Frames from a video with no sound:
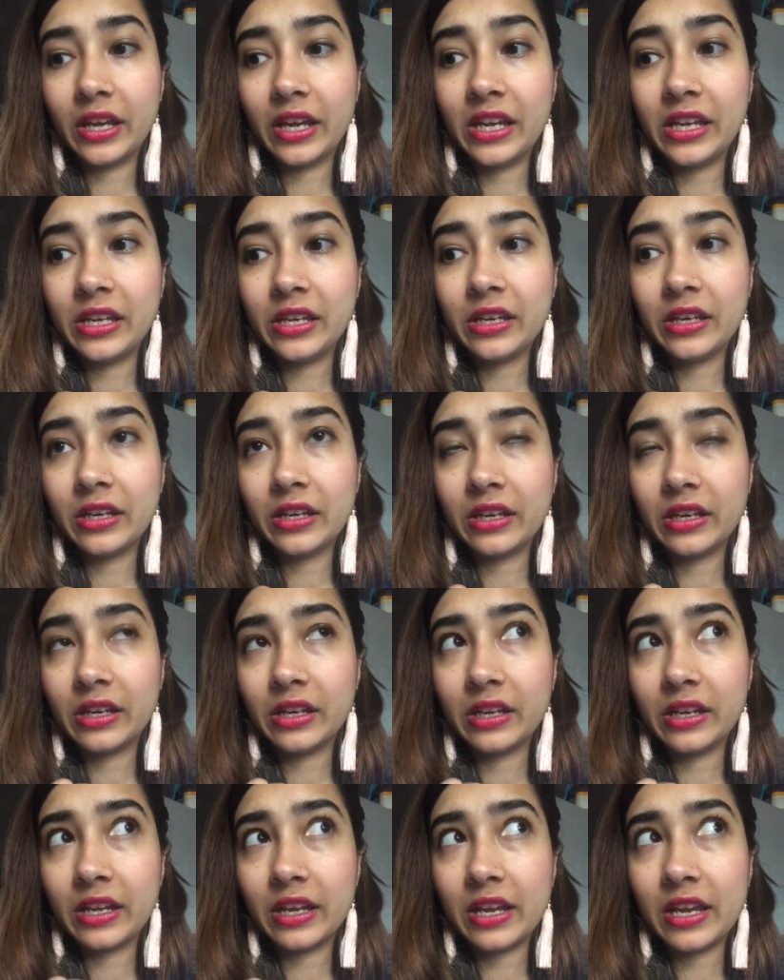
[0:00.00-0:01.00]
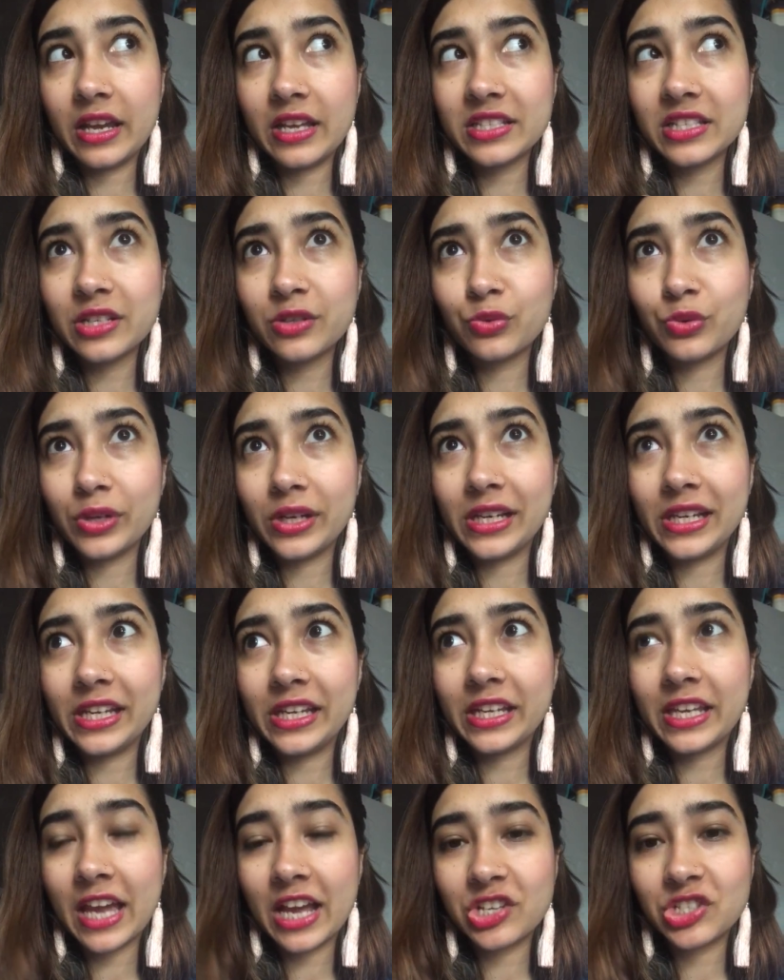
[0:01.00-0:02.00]
in is it
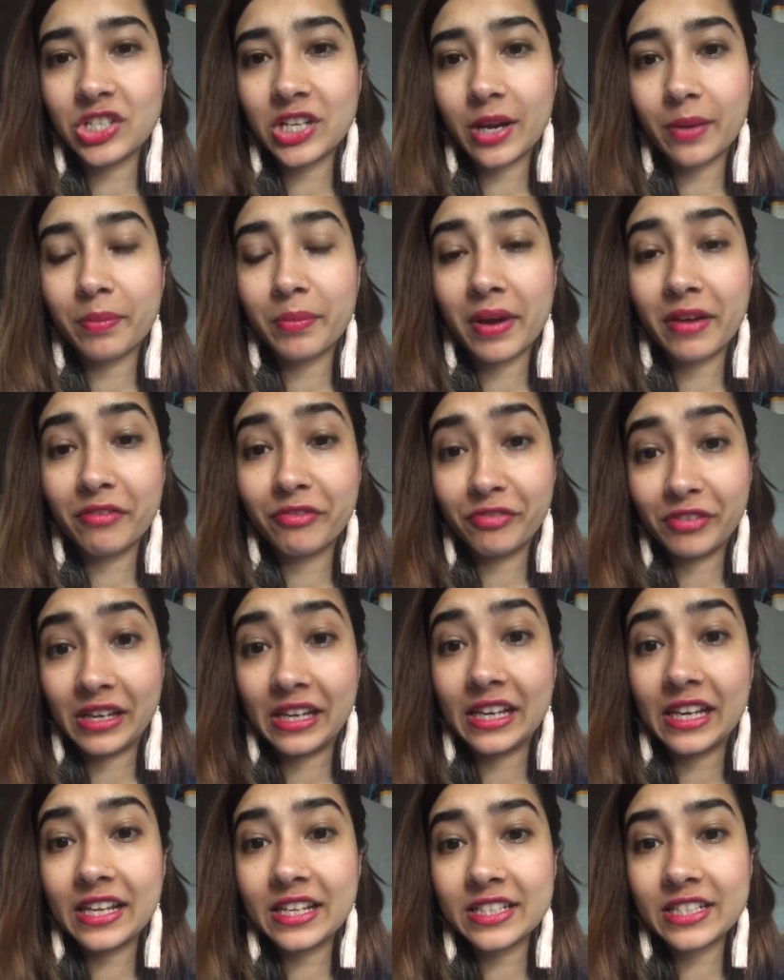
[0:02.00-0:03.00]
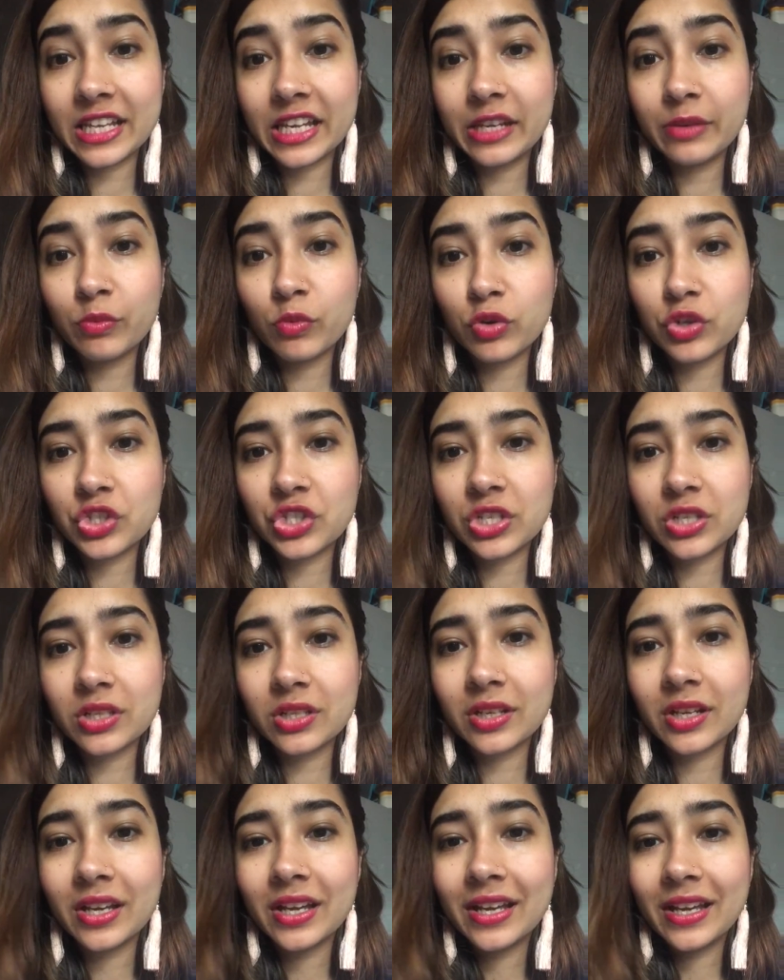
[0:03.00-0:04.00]
really catching up my feelings and
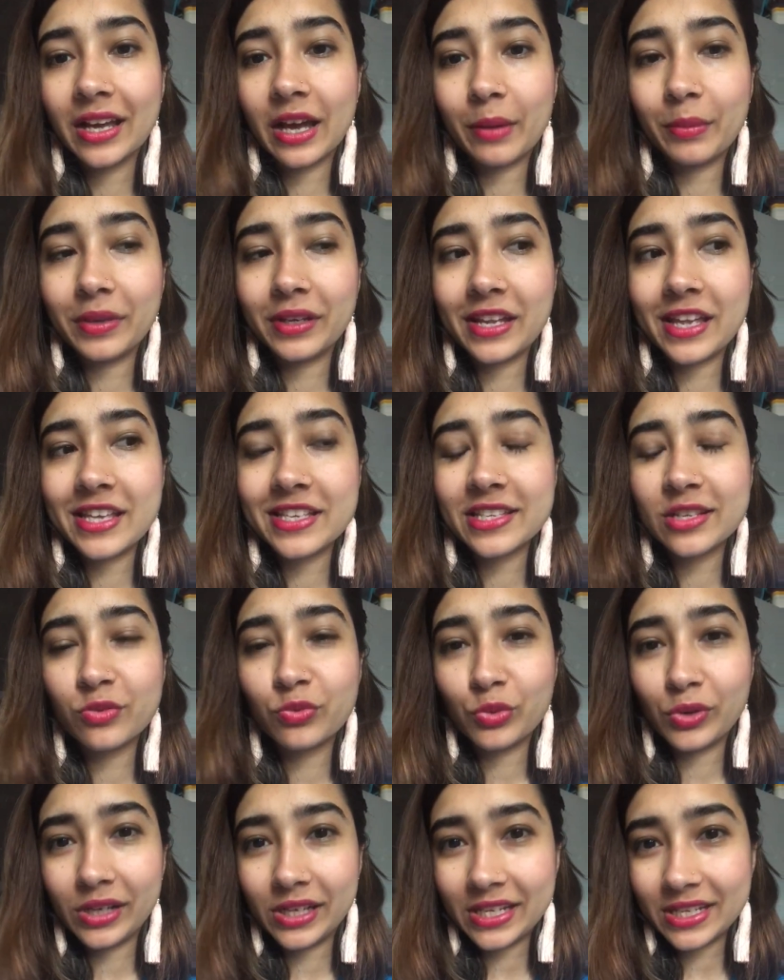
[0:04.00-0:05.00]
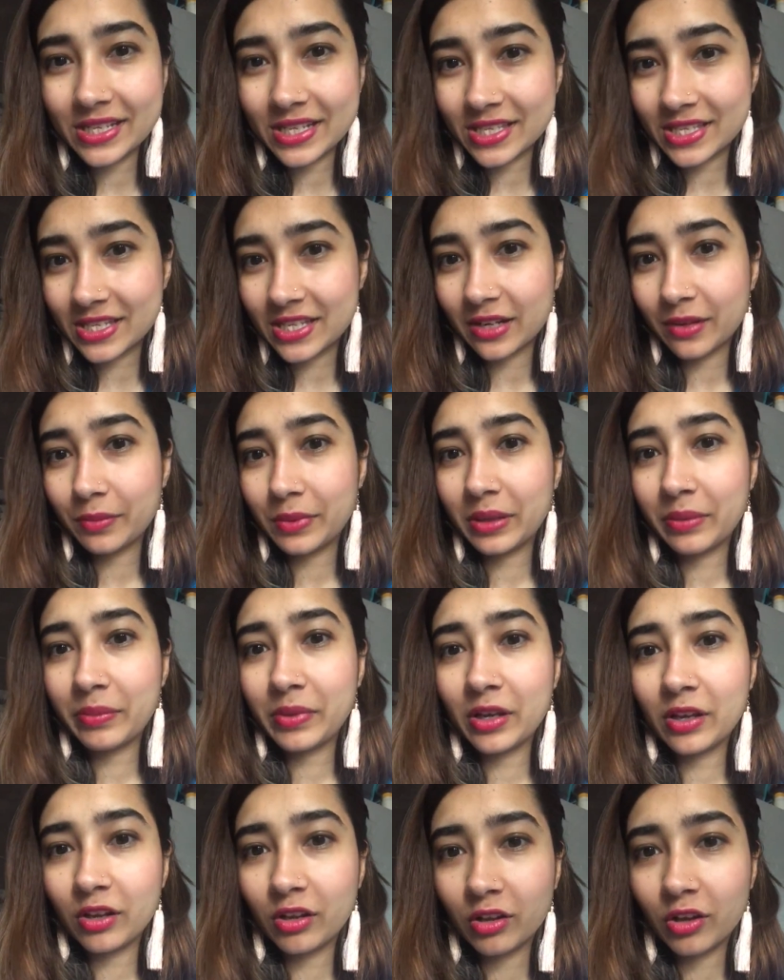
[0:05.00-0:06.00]
emotion? I mean, is it really disturbing
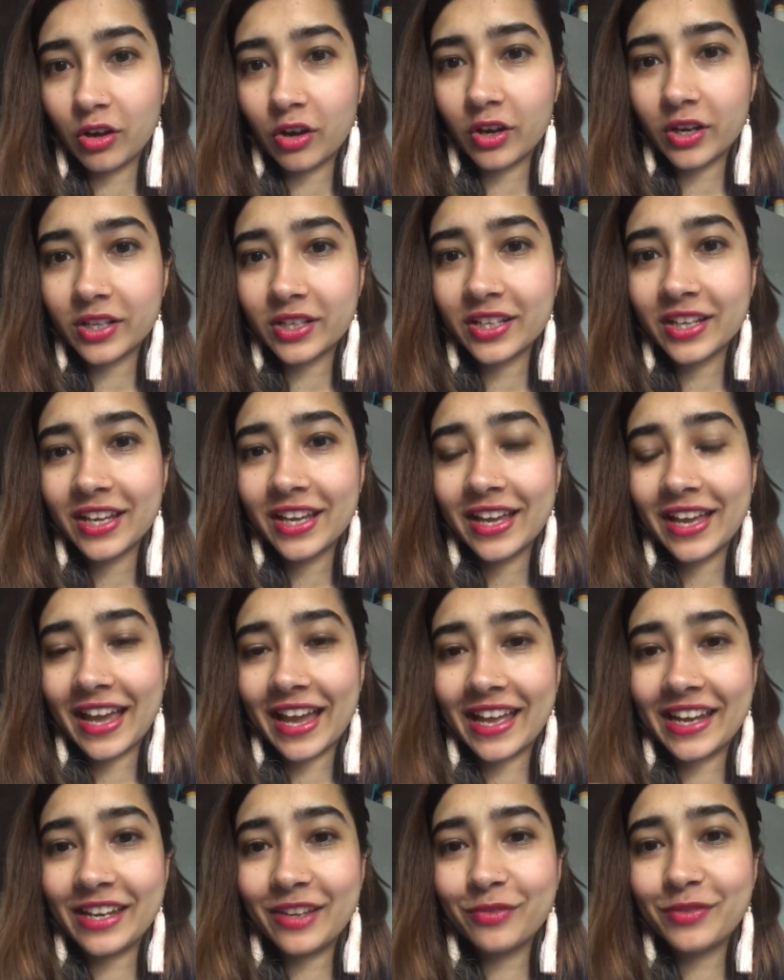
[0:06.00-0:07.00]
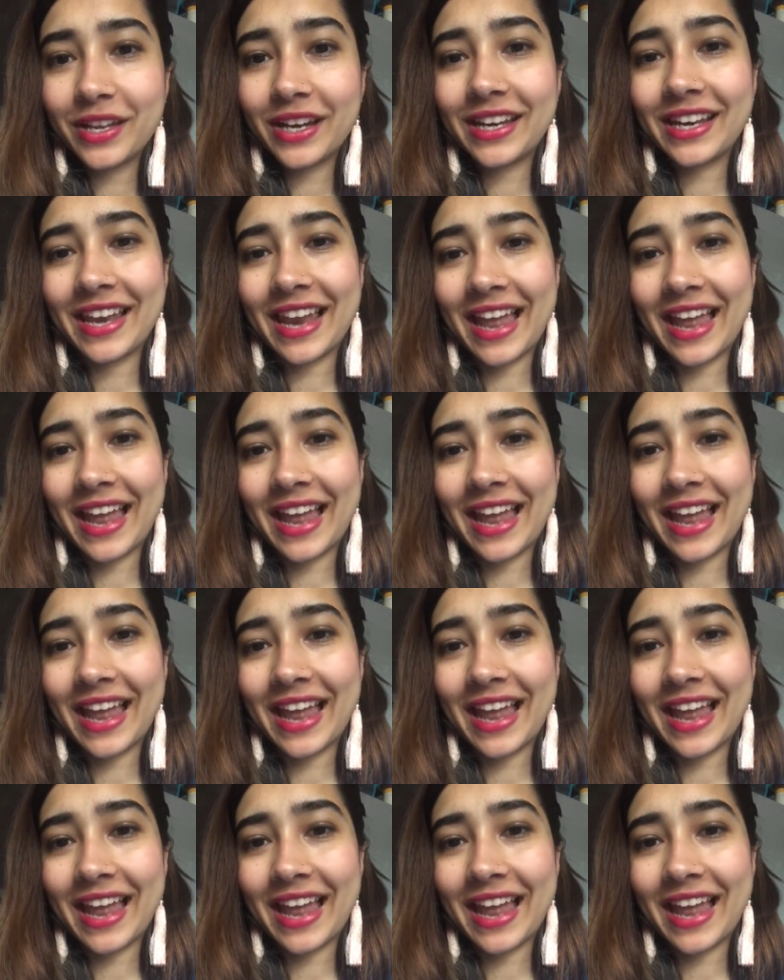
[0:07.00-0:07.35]
me a lot? And if that